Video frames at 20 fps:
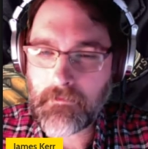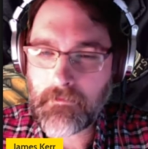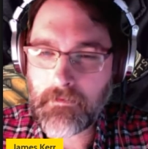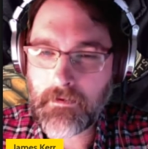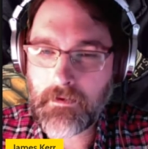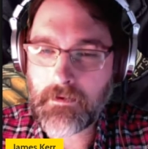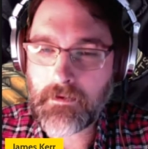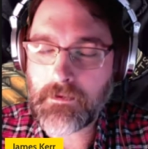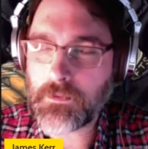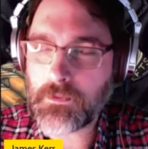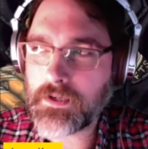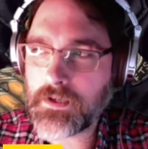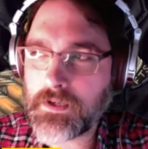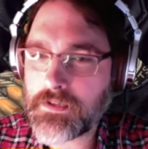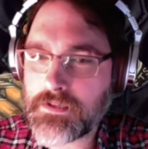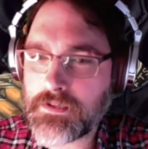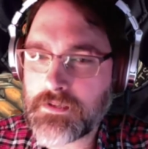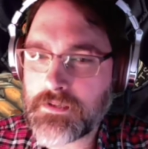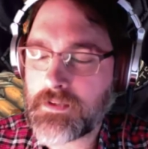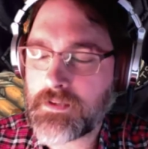Uh, the
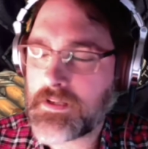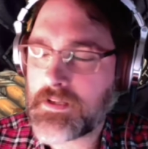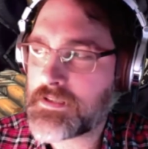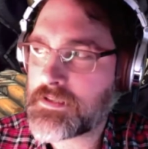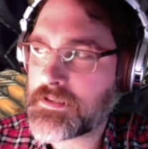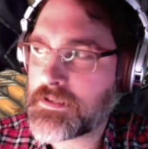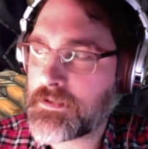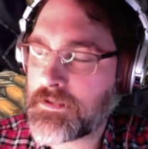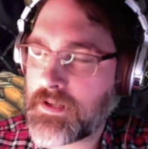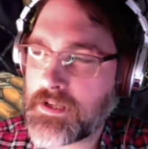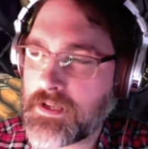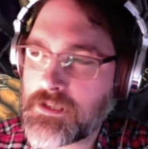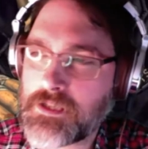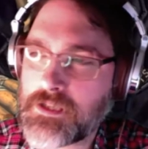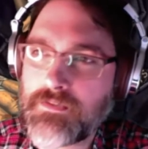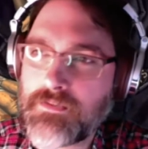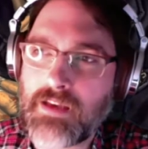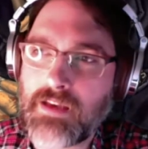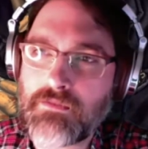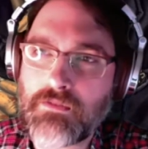weirdest or funniest interaction
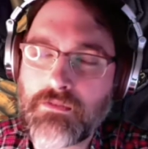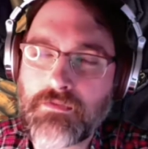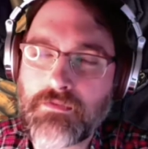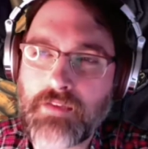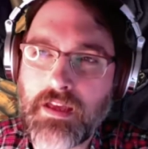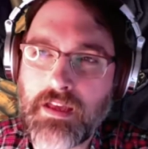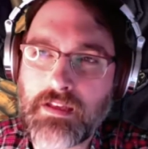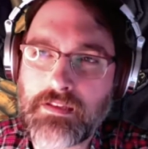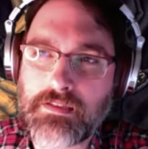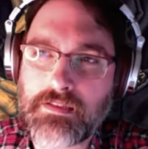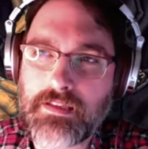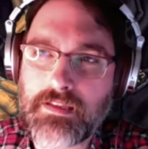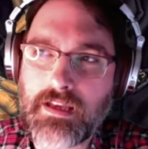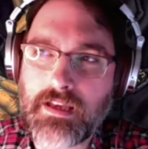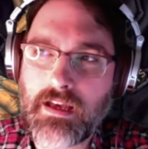I've had with fans.